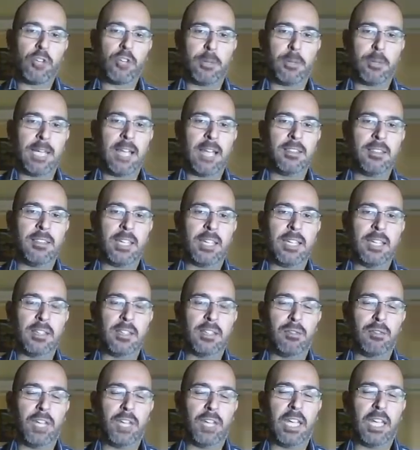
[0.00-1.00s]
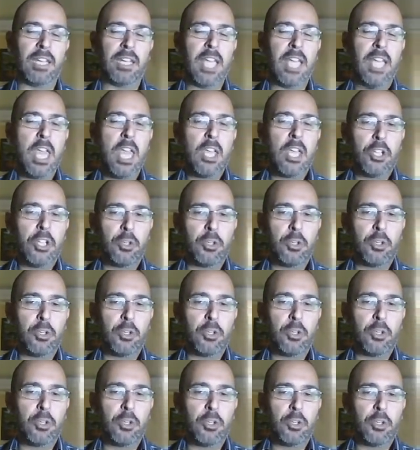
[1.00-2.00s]
Russia began to intervene.
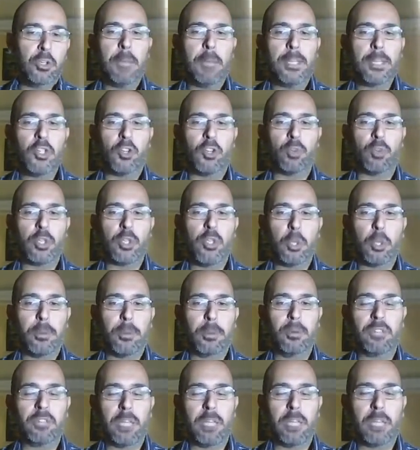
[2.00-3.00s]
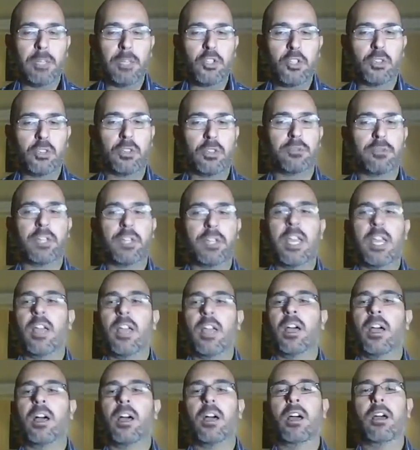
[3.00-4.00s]
These images, when you post images of
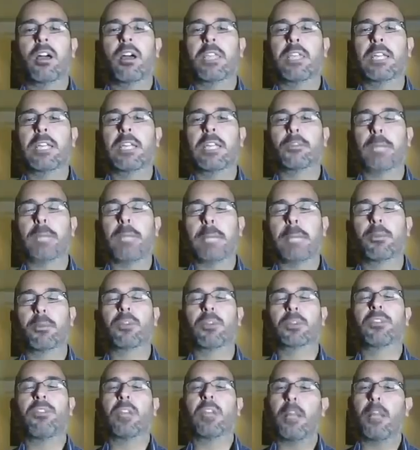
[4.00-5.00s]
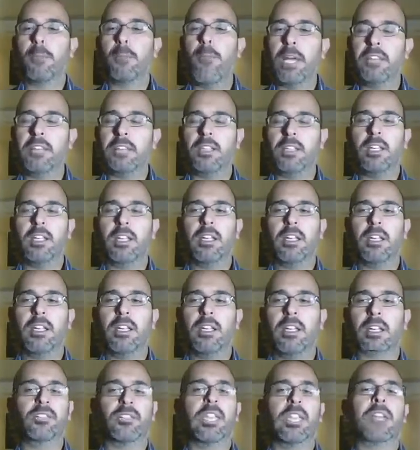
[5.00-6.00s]
these people celebrating
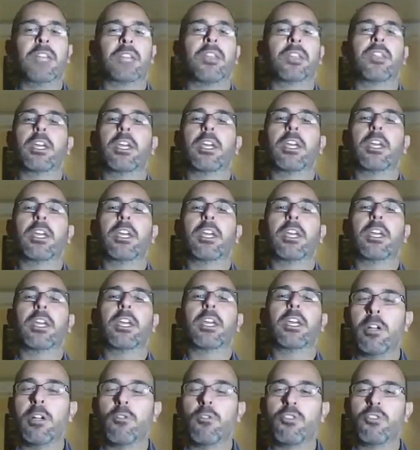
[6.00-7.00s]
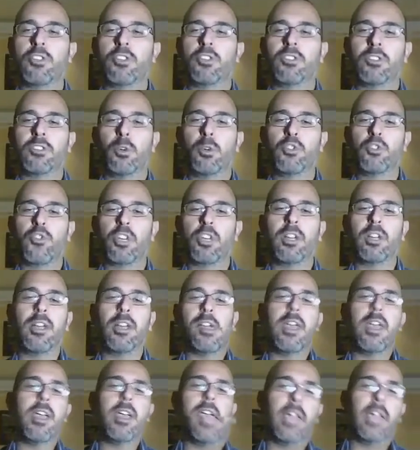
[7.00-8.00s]
and saying that they're going to burn a Russian
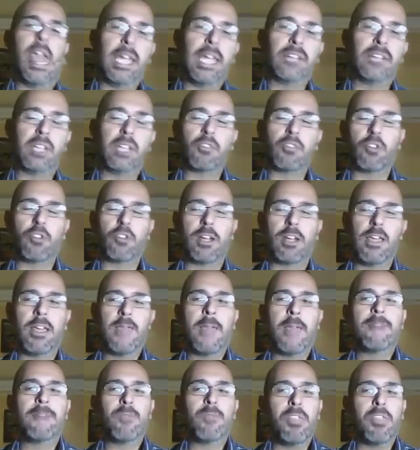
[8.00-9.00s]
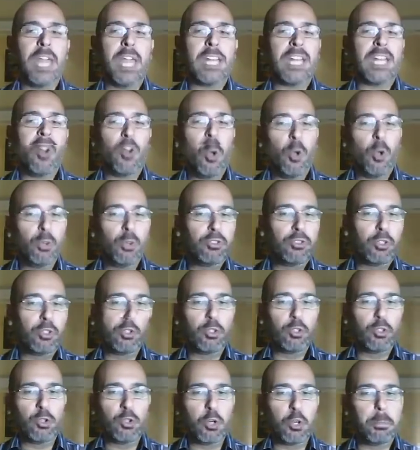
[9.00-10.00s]
soldier, etc., that
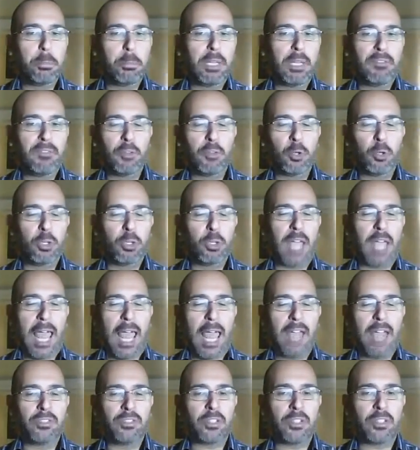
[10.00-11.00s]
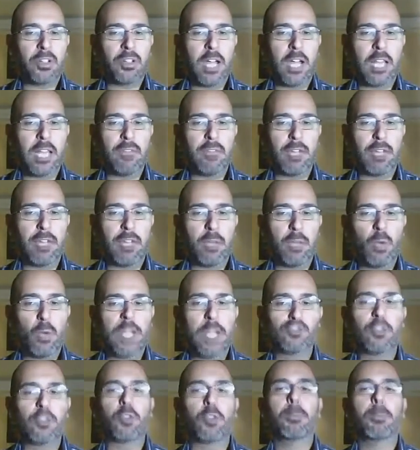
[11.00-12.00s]
also could be viewed as kind of a
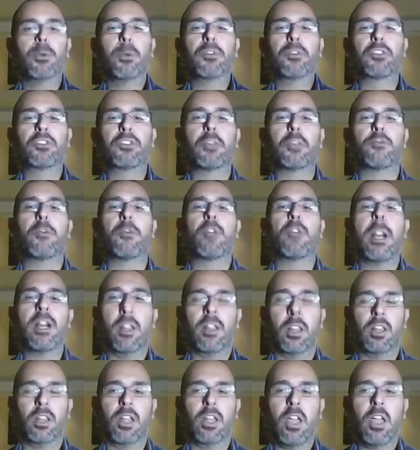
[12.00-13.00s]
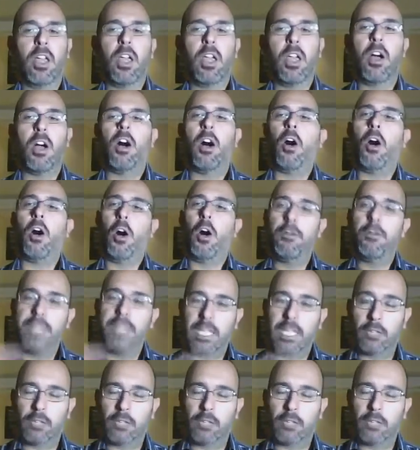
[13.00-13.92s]
way to boost the morale of